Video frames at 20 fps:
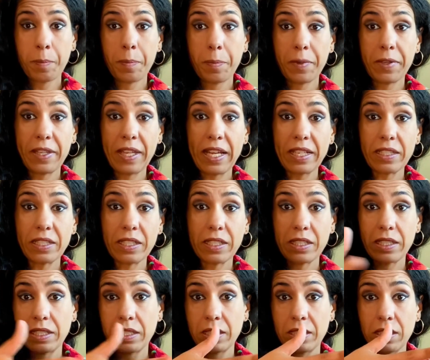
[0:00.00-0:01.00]
But
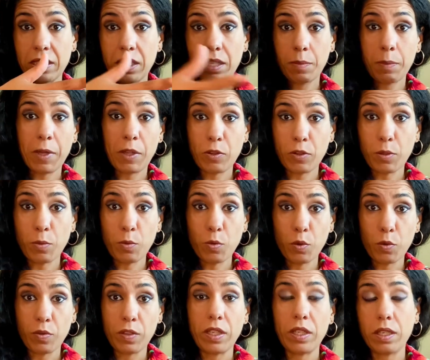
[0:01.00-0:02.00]
that's about the
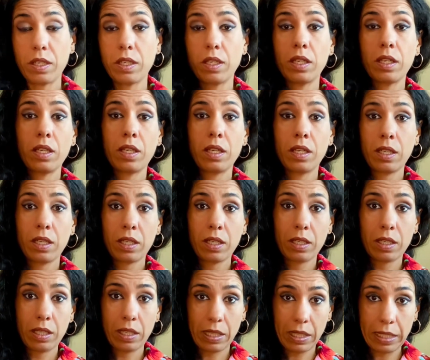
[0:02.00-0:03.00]
movie.
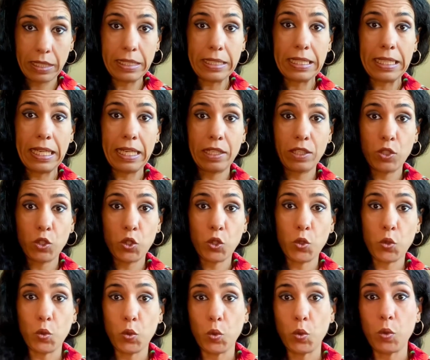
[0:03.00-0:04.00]
Let's get
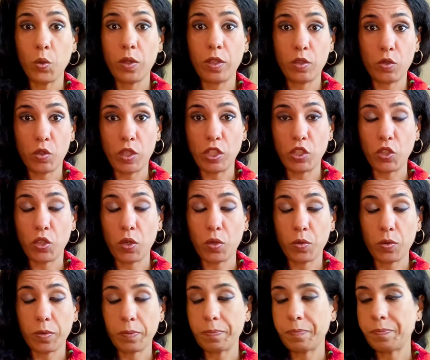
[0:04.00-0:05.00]
to the trench coat.